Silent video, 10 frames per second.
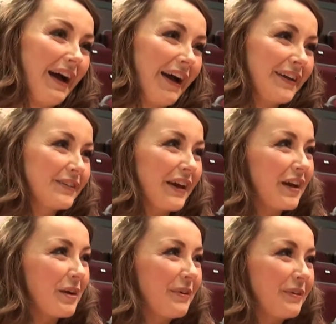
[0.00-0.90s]
I, I
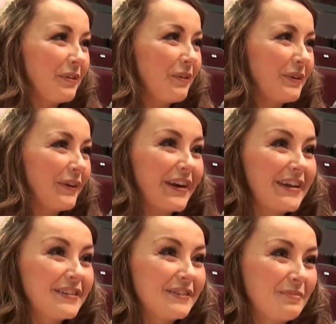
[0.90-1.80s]
came in on her
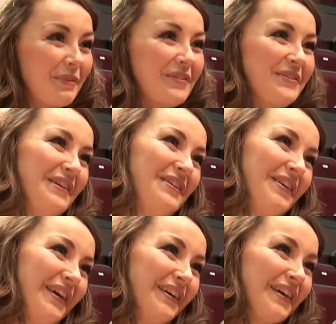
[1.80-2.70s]
18th birthday, I
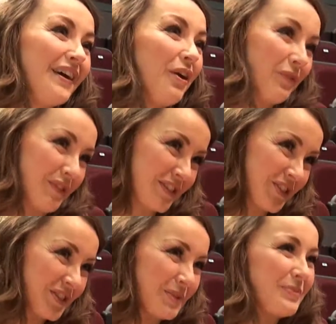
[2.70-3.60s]
think. and obviously
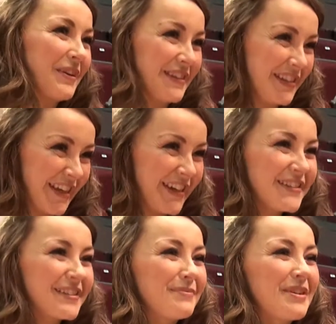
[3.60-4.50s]
she's the
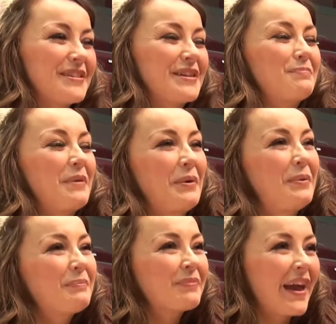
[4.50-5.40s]
princess, Princess Belle.
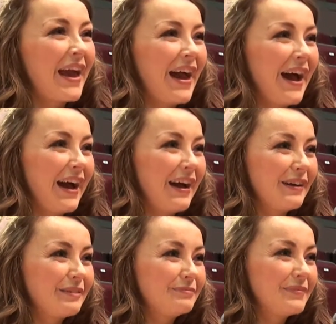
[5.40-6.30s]

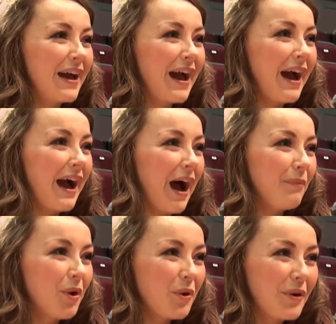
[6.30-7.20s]
Um,
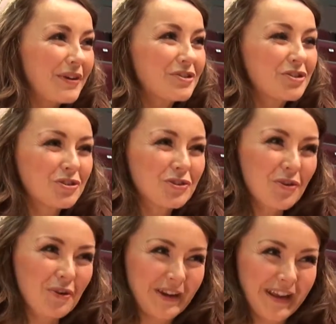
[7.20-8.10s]
I'm not quite
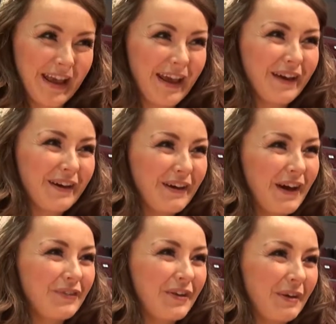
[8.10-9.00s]
sure yet
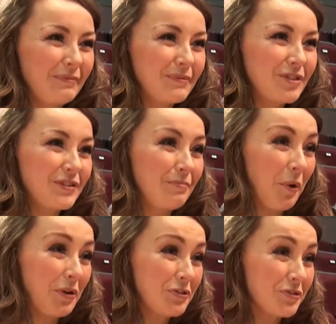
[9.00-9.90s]
if um, she's a
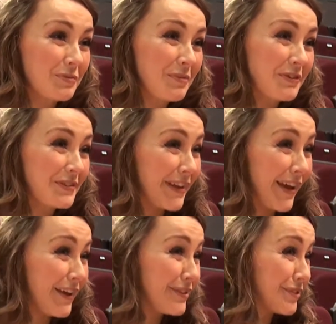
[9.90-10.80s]
boisterous
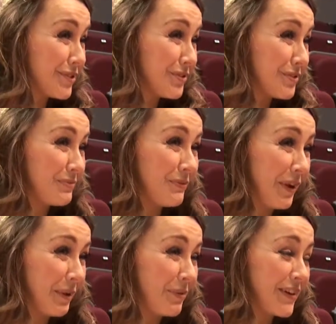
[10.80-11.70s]
princess and she's
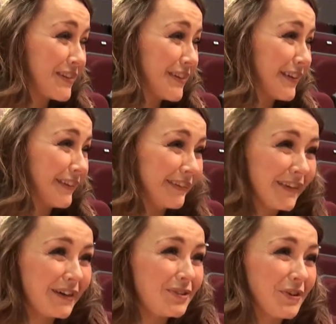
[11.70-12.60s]
very pretty and
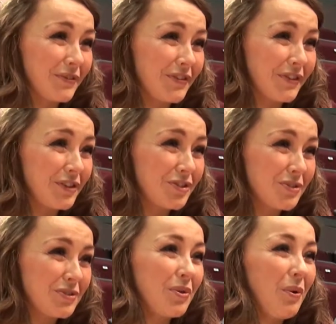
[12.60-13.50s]
do everything that
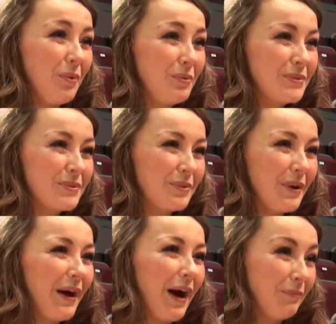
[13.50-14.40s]
she's told. So
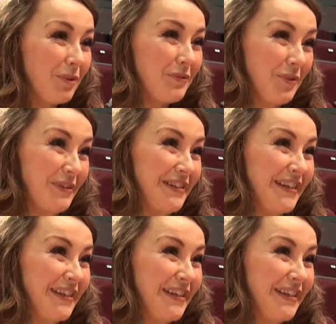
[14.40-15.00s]
I'm looking forward to